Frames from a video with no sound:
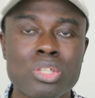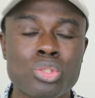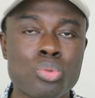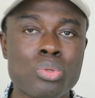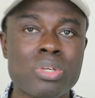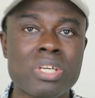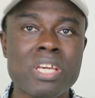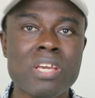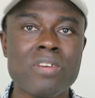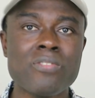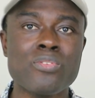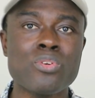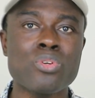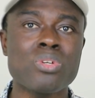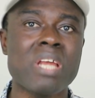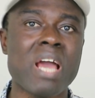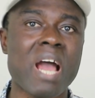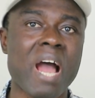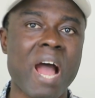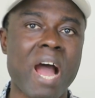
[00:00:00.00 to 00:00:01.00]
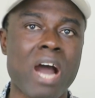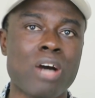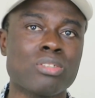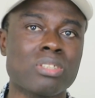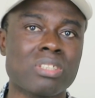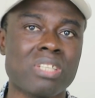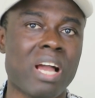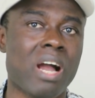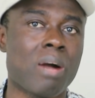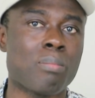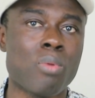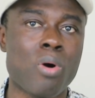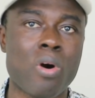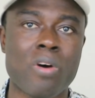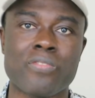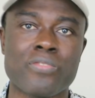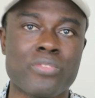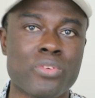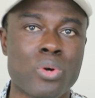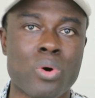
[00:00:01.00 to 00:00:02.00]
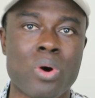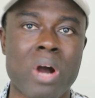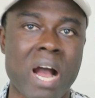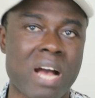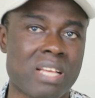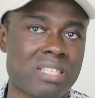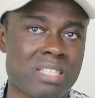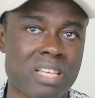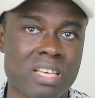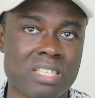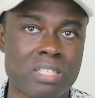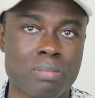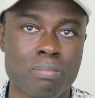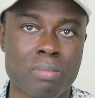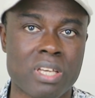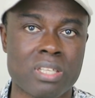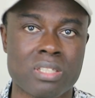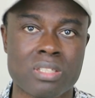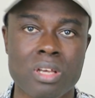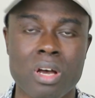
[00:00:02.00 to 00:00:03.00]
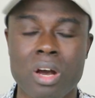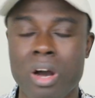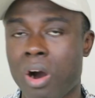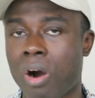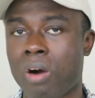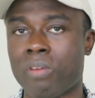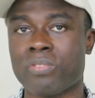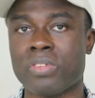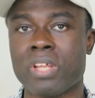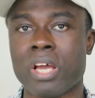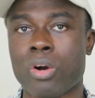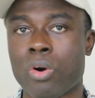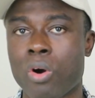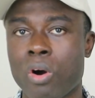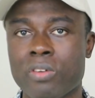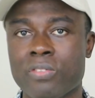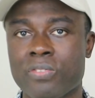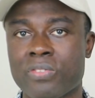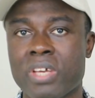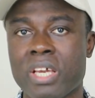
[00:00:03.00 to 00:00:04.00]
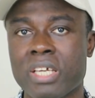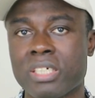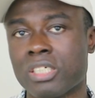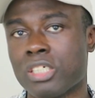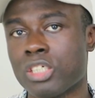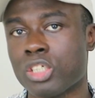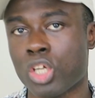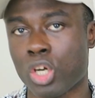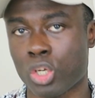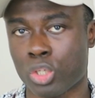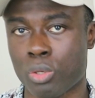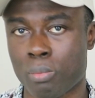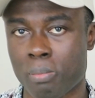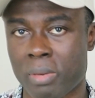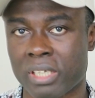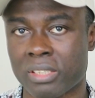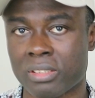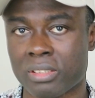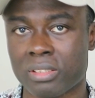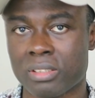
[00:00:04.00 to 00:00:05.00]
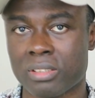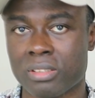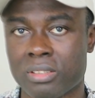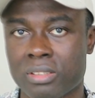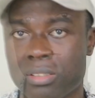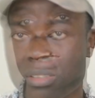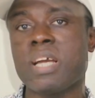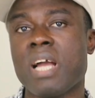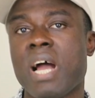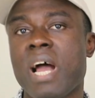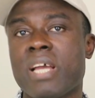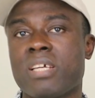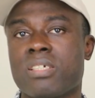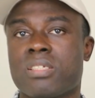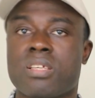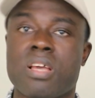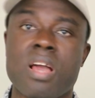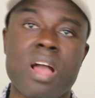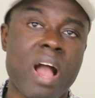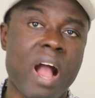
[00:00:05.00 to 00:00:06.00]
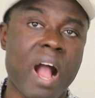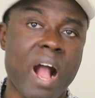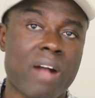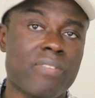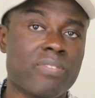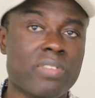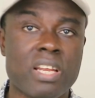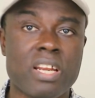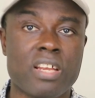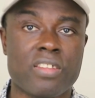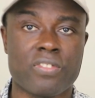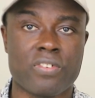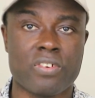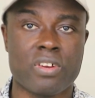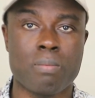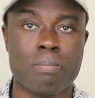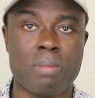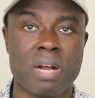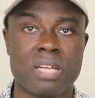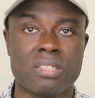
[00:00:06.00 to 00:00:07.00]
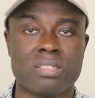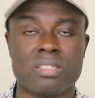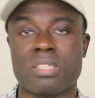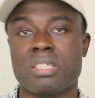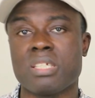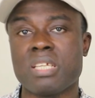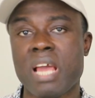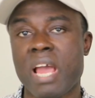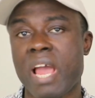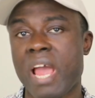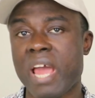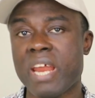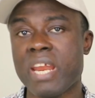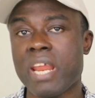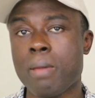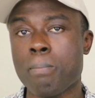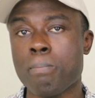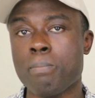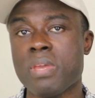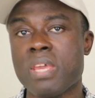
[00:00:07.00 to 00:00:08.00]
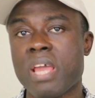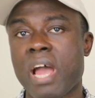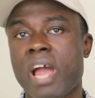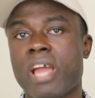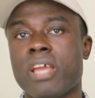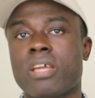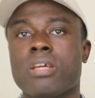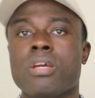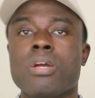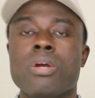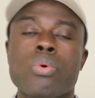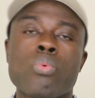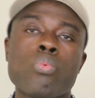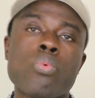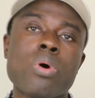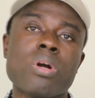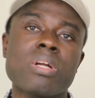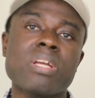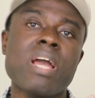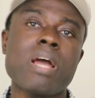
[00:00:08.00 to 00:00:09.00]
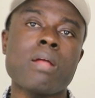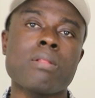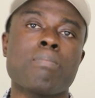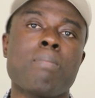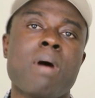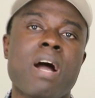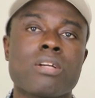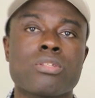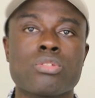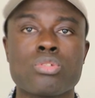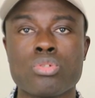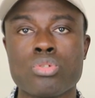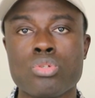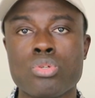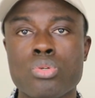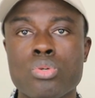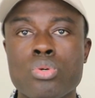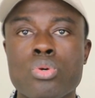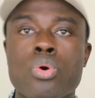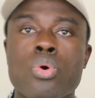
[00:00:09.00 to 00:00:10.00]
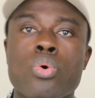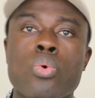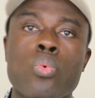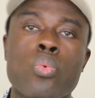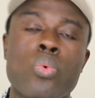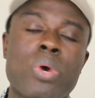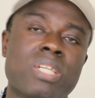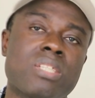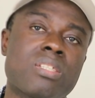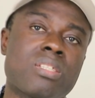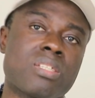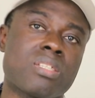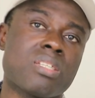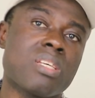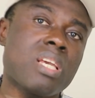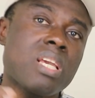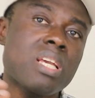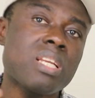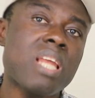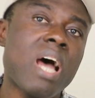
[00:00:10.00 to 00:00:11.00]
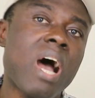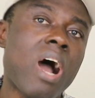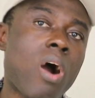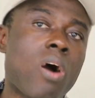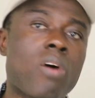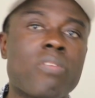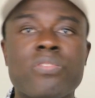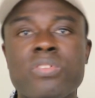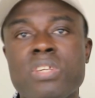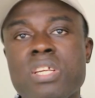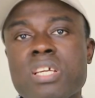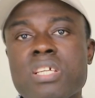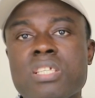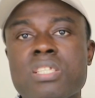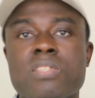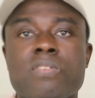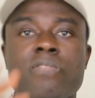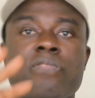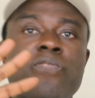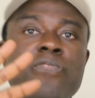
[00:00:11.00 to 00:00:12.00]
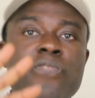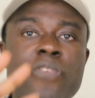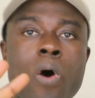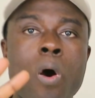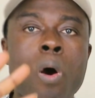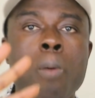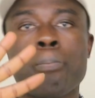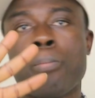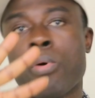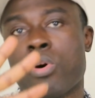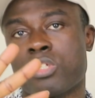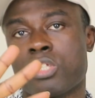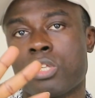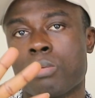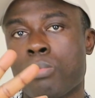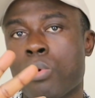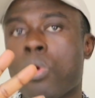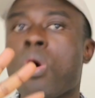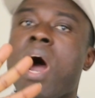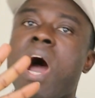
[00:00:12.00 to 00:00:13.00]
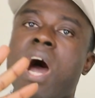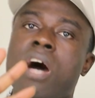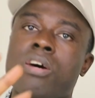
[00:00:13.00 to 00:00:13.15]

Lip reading: to give you the outcome of your assessment of the qualification document. Guys, after the 3 months, the NMBI will get back to you with either of these 4 possible